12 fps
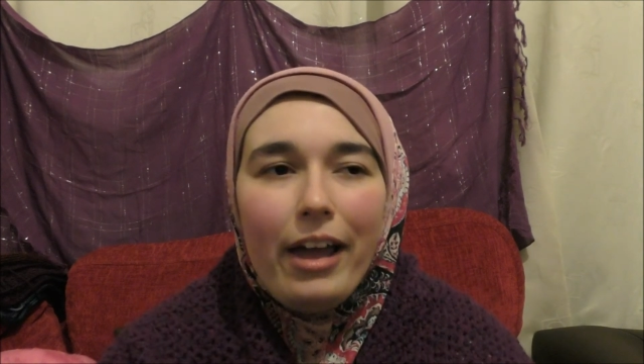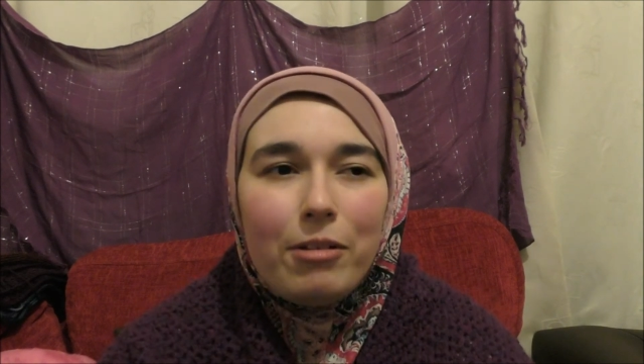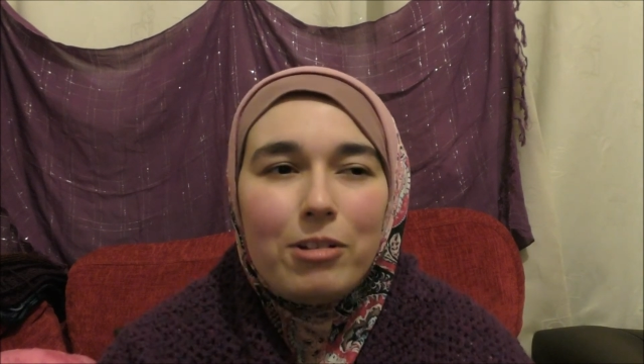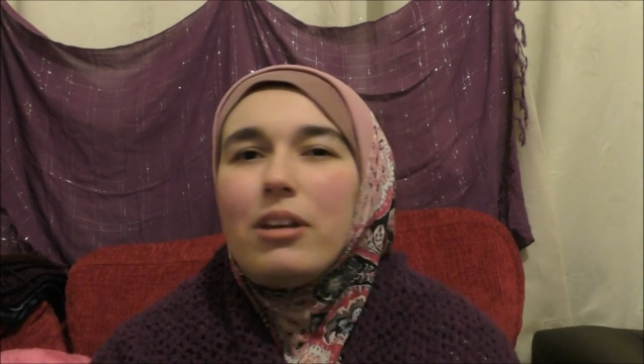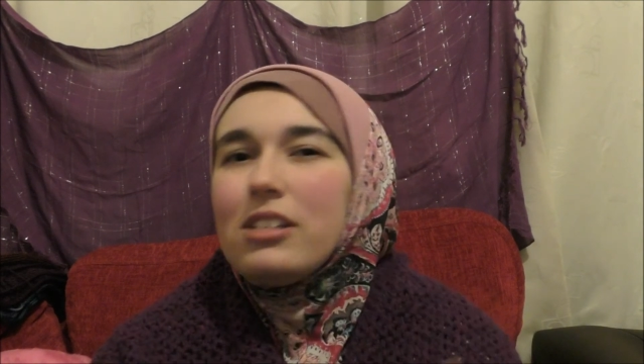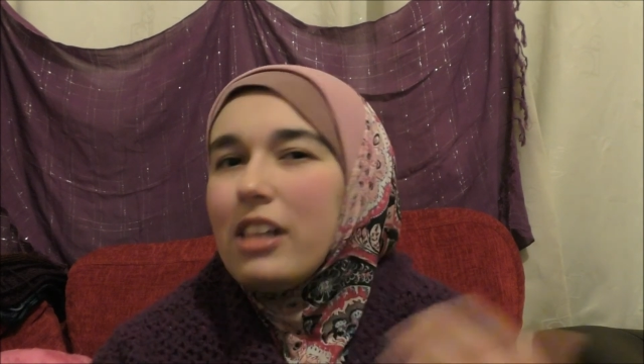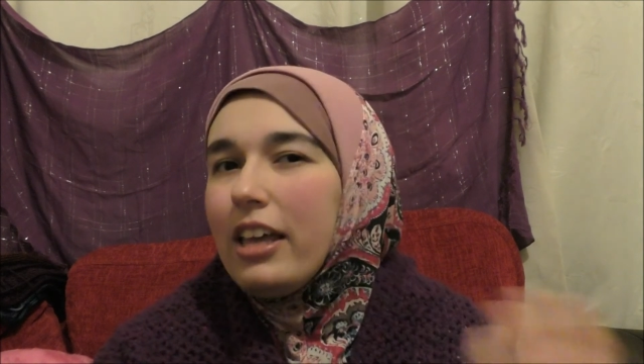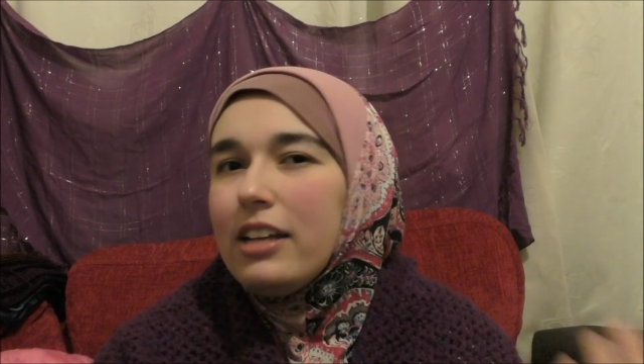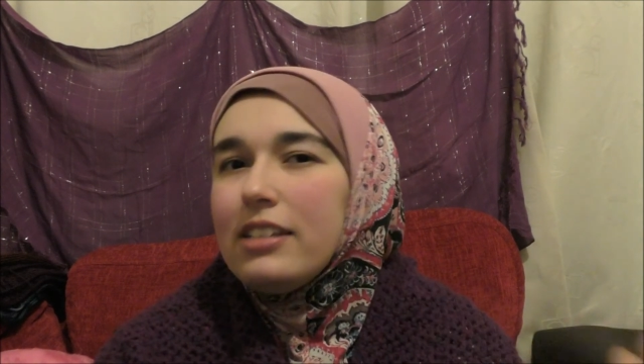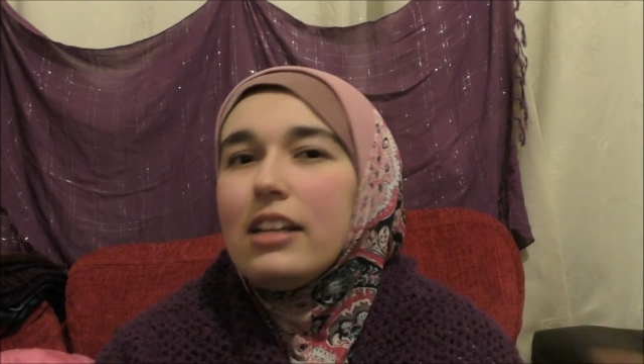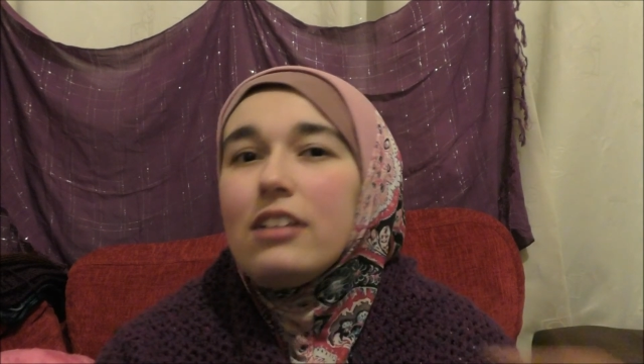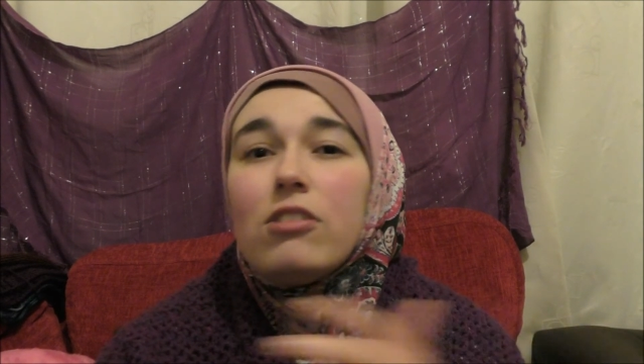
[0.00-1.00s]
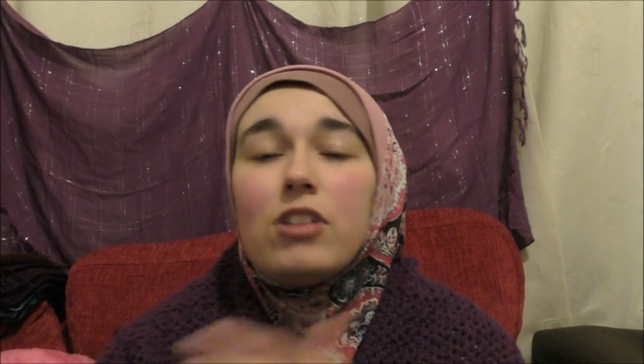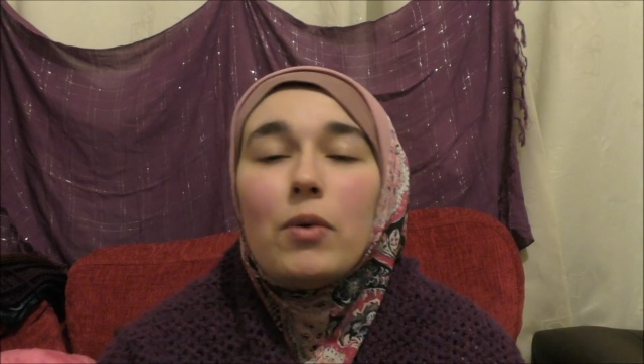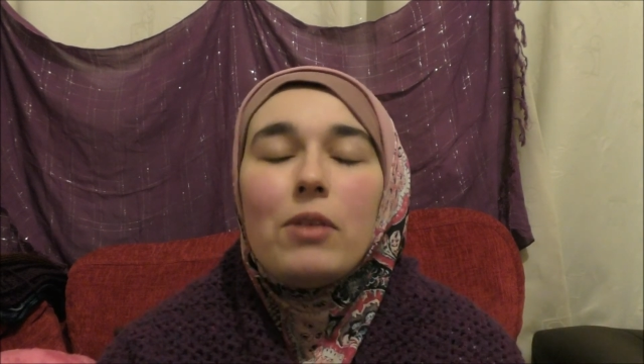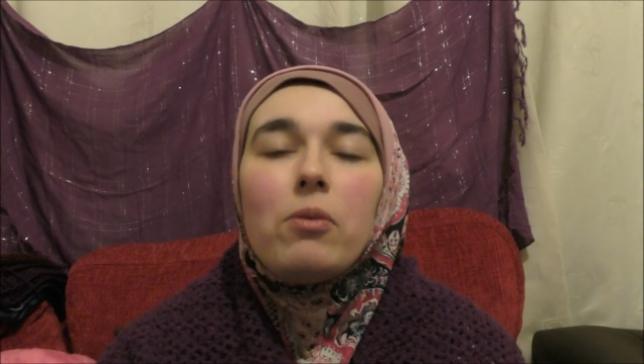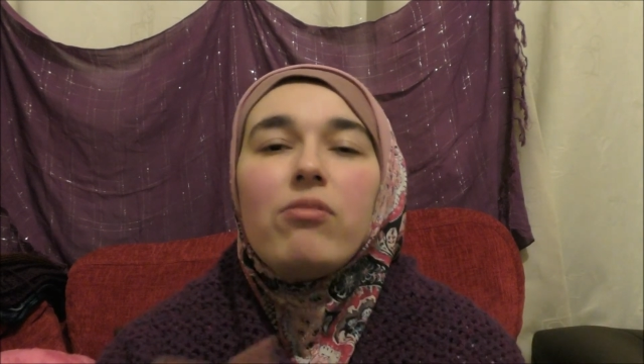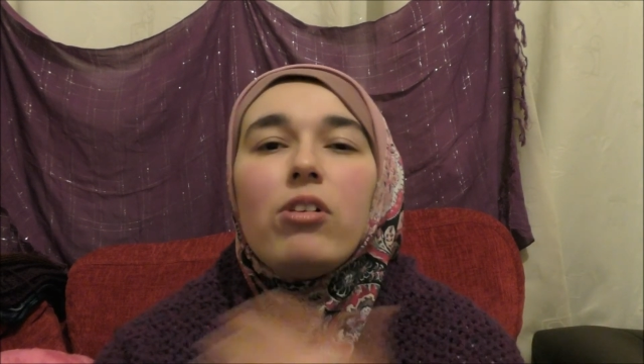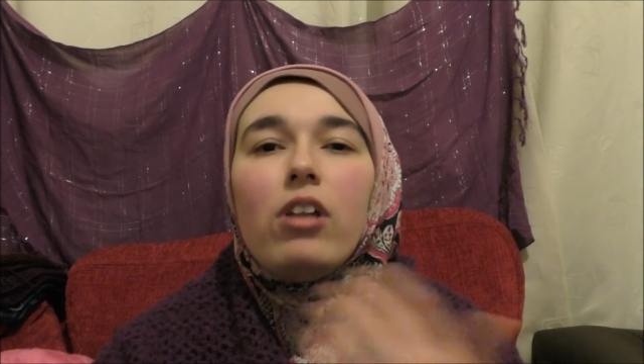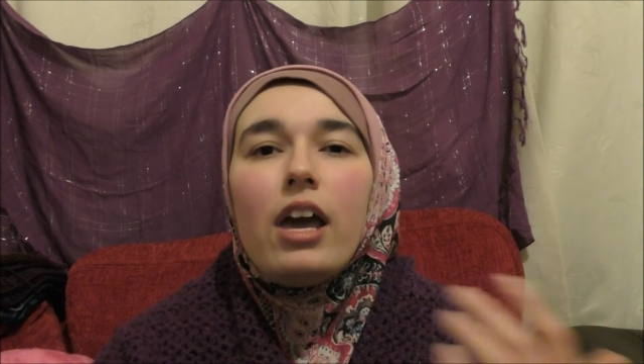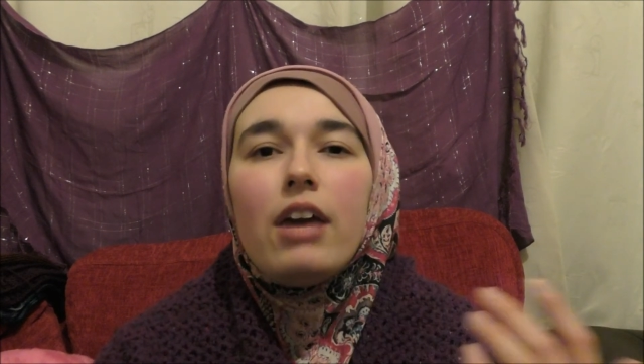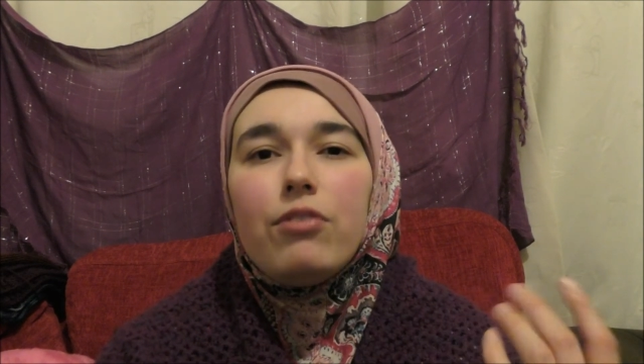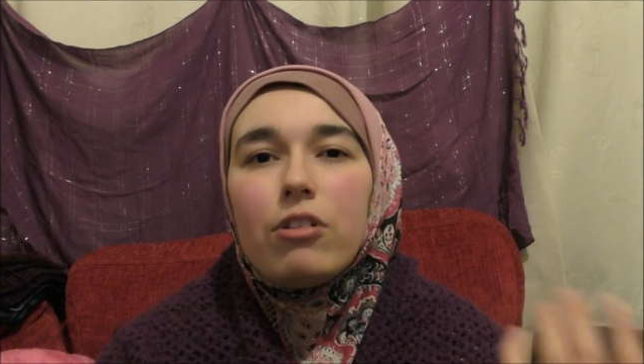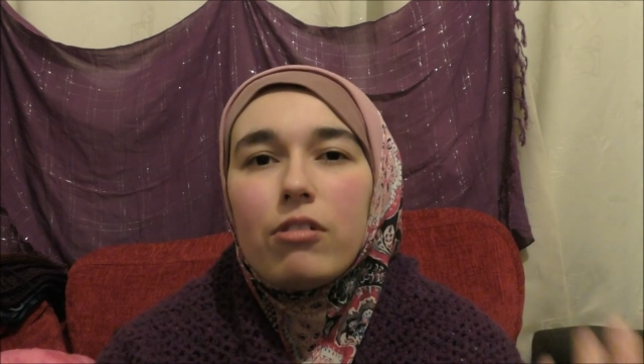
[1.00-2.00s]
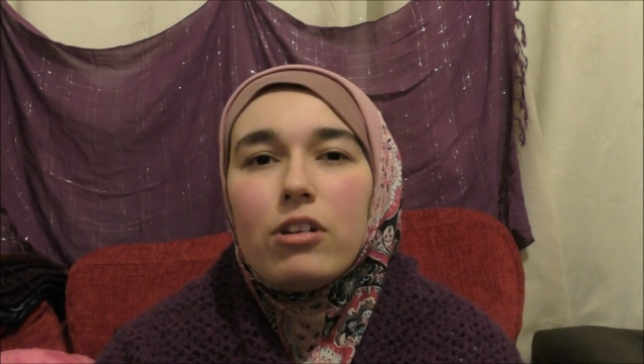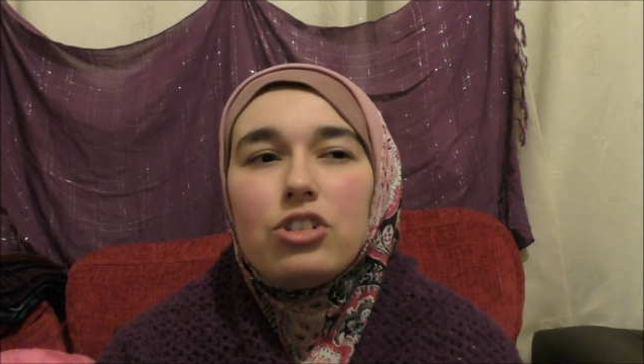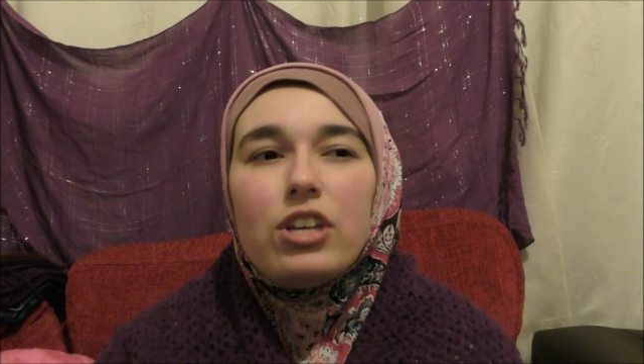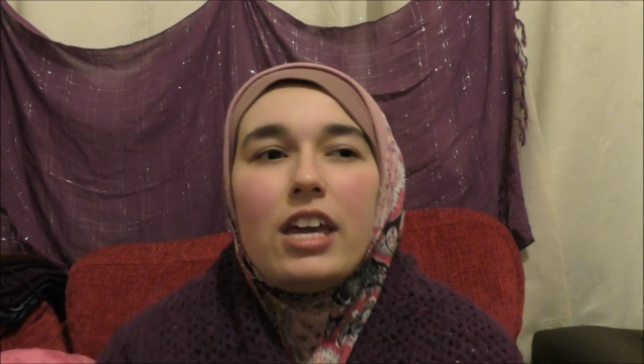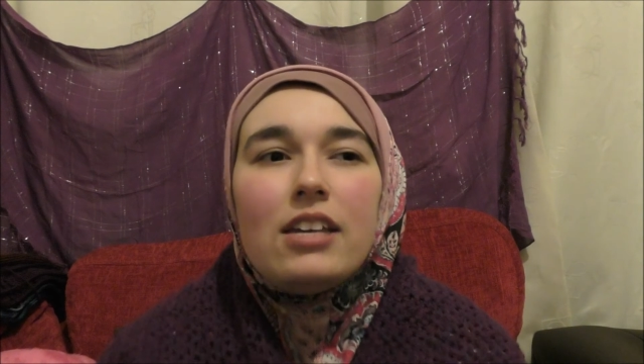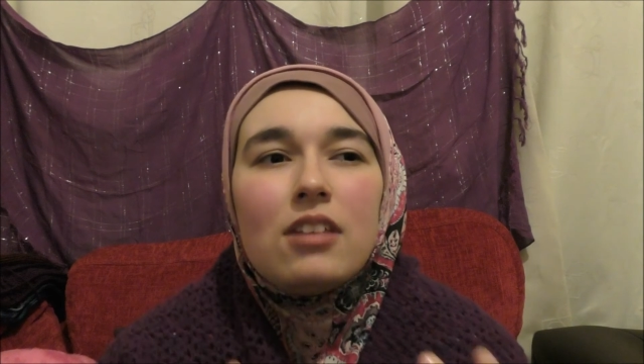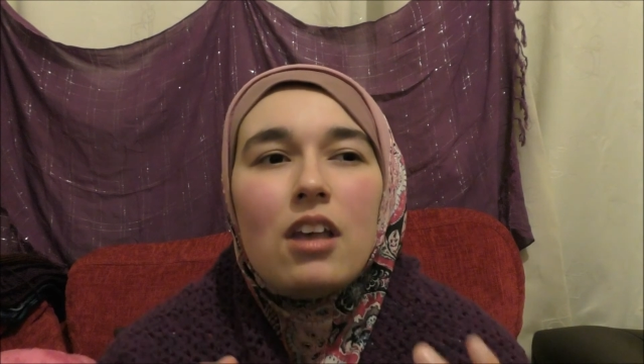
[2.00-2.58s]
because like I said, I don't know anyone in real life who crochets,